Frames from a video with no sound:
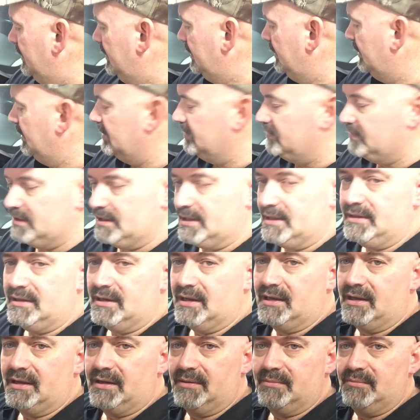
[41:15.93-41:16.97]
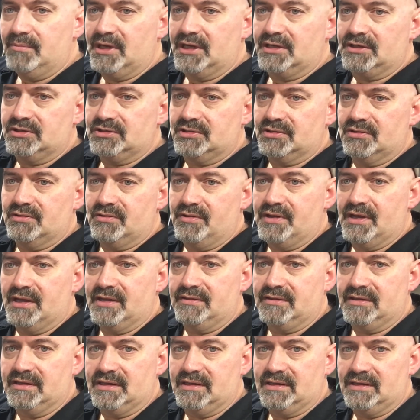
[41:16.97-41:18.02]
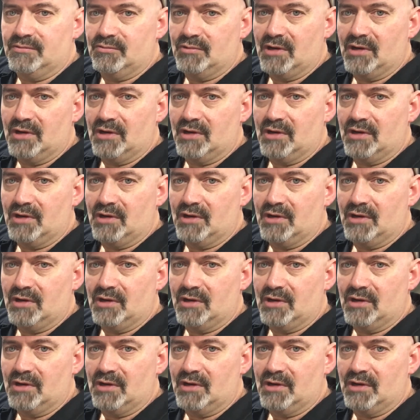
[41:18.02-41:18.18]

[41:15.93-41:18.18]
and then uh, make sure that the